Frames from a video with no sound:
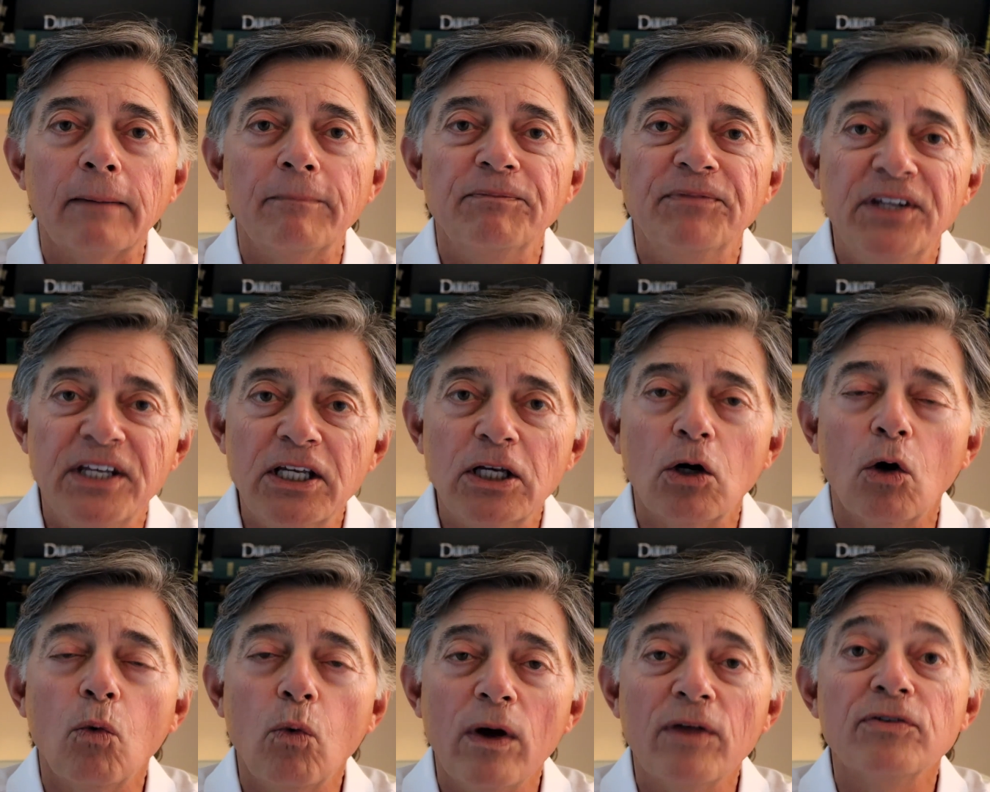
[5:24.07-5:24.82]

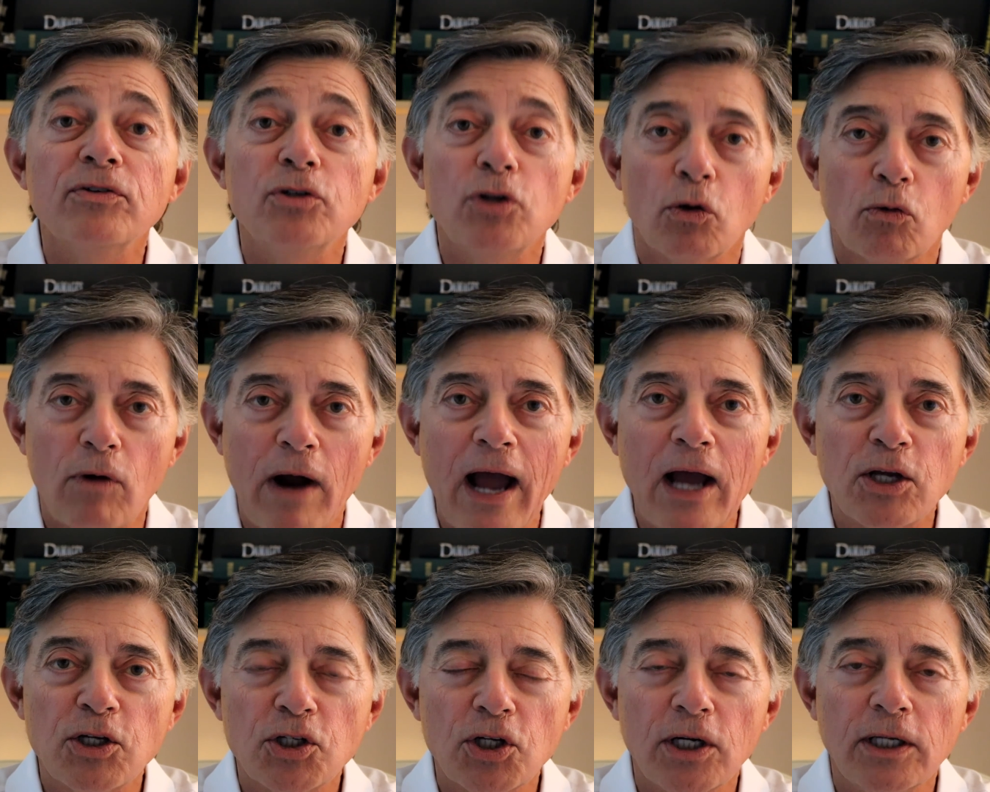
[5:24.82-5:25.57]
deal with
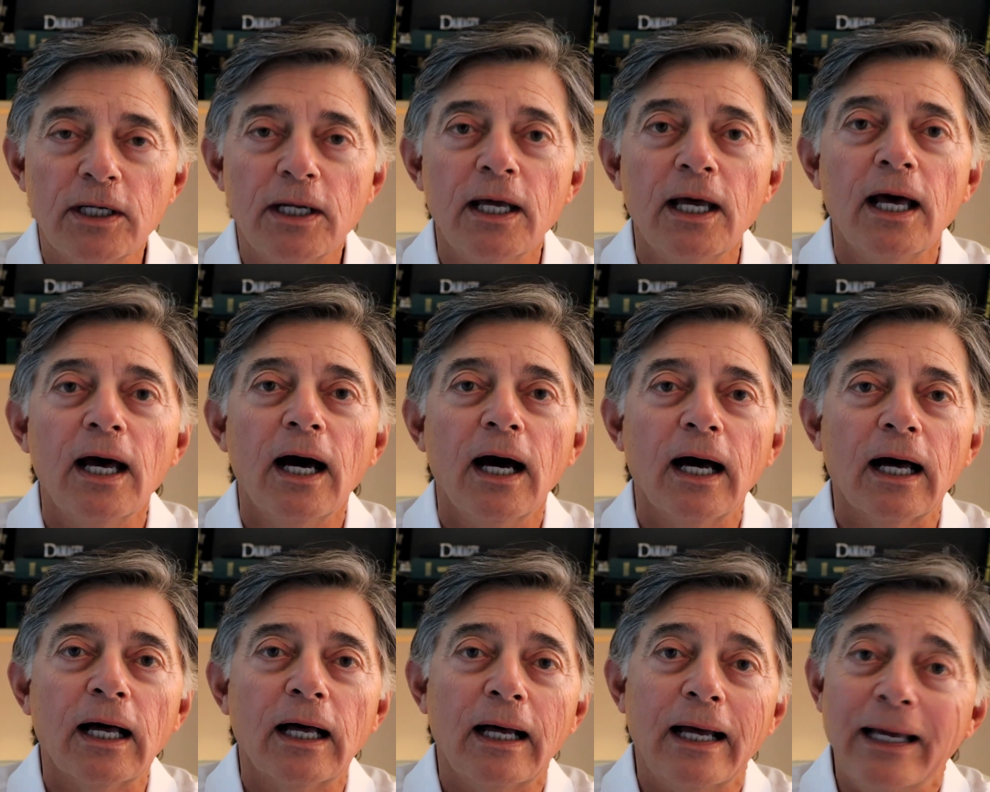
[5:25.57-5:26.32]
direction,
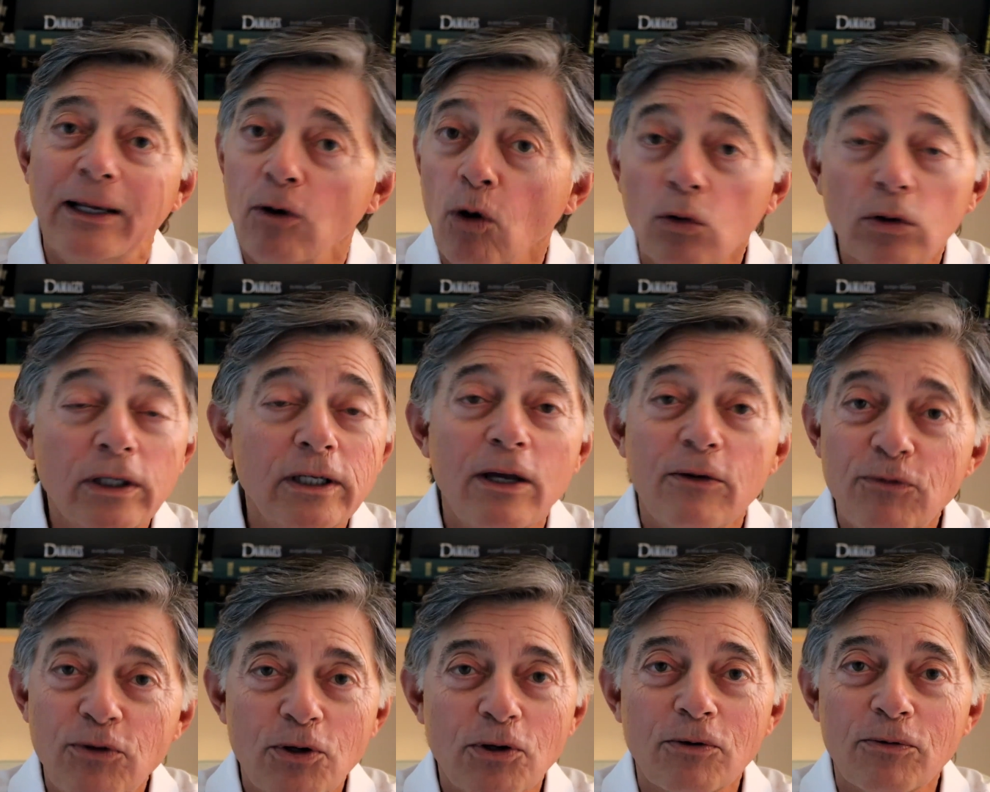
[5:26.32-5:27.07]
and only
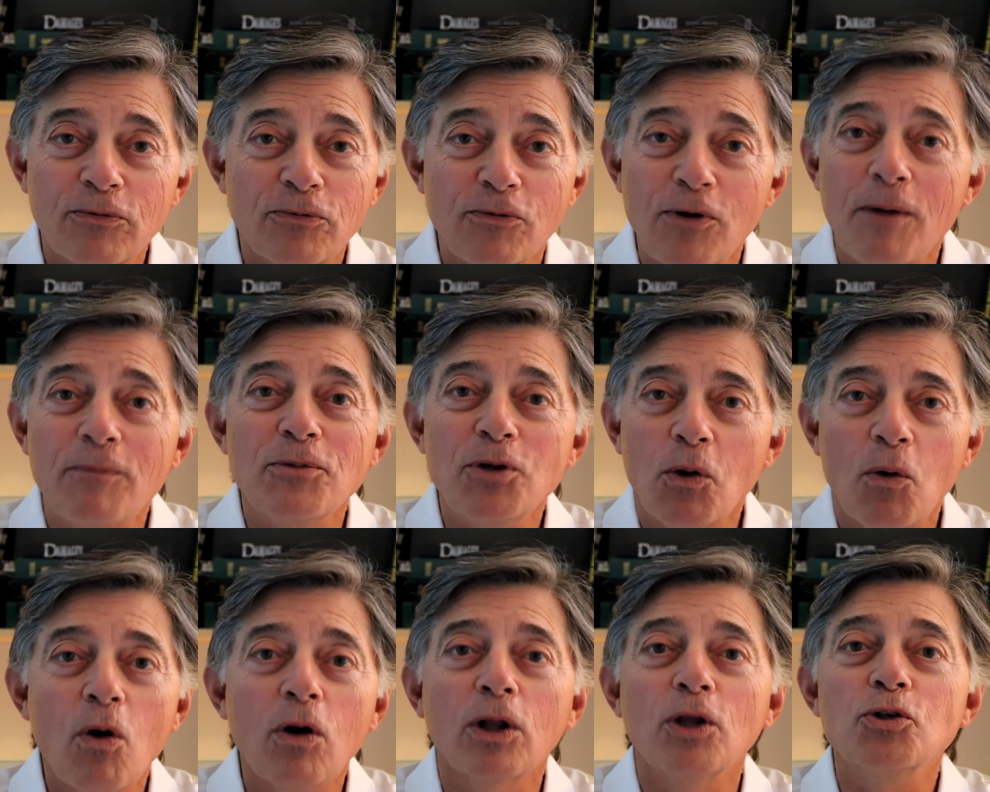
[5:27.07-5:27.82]
if you're from
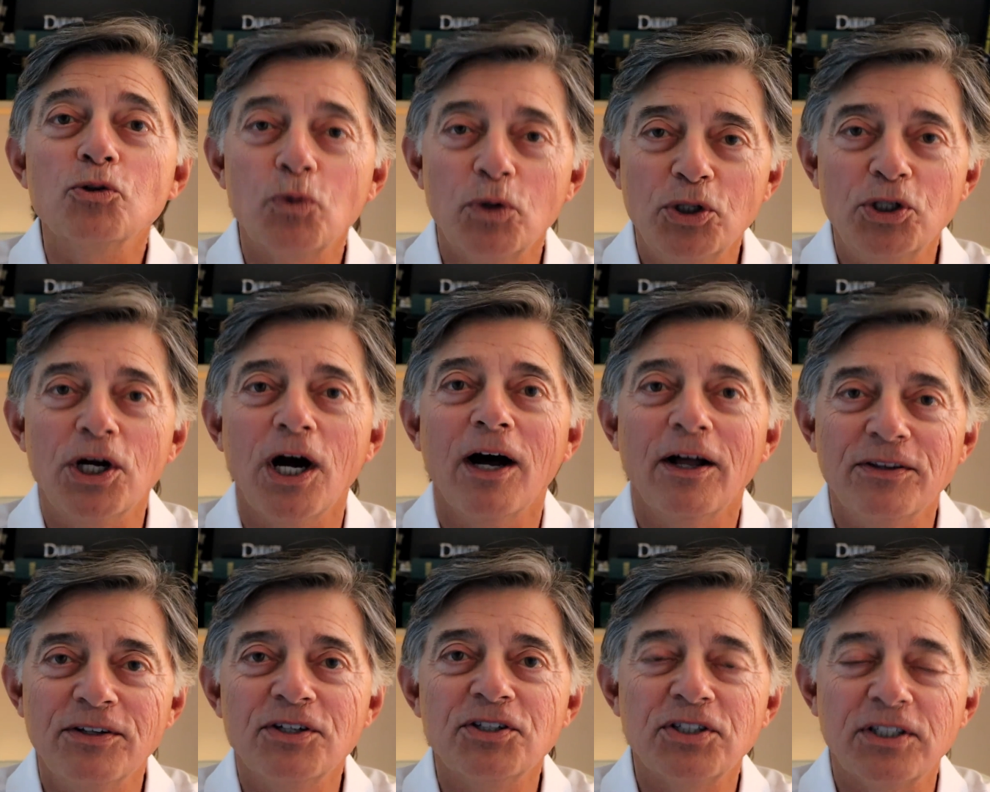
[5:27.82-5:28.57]
New Orleans would you
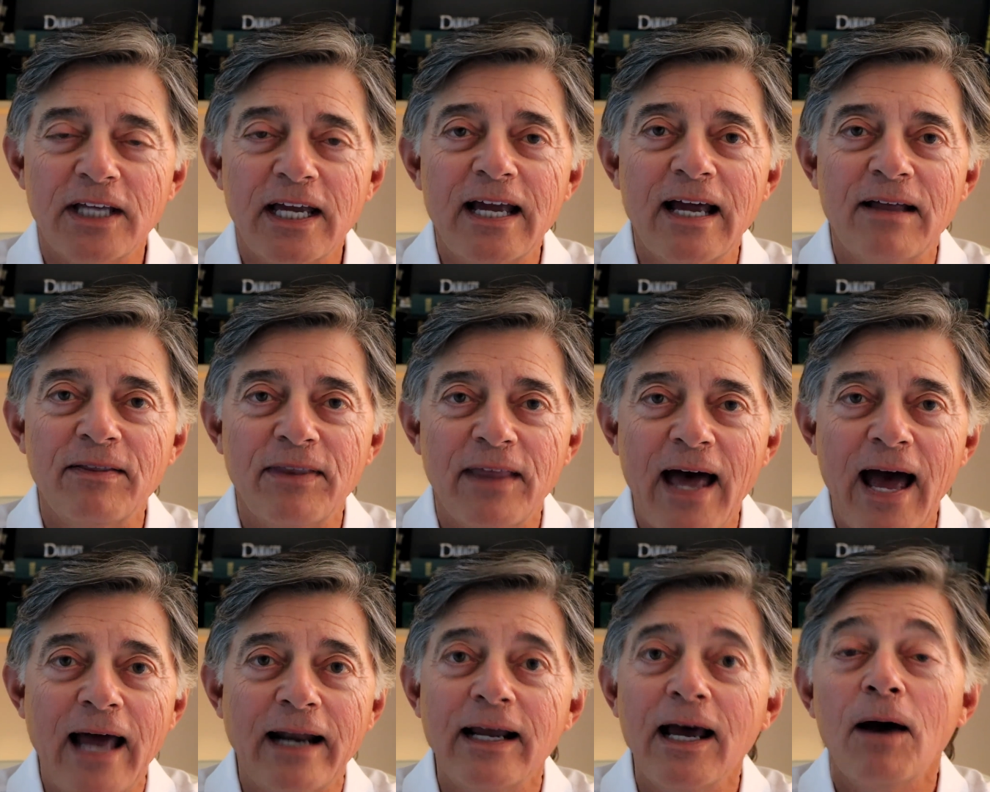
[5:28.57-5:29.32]
understand
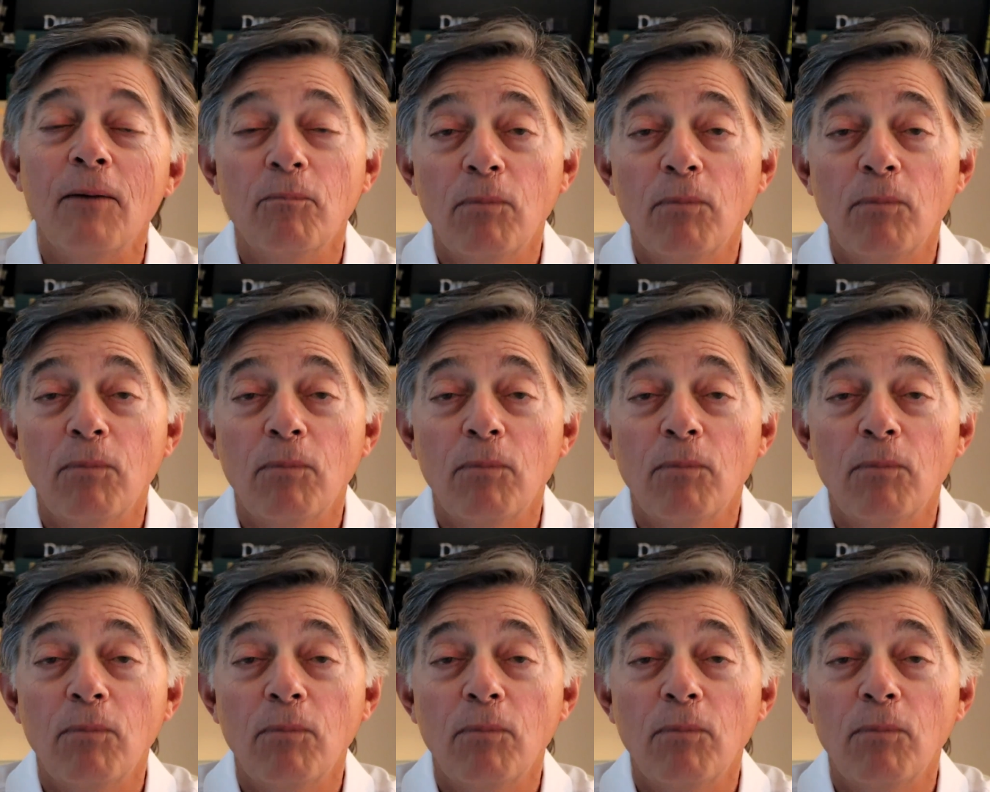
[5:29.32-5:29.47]
that.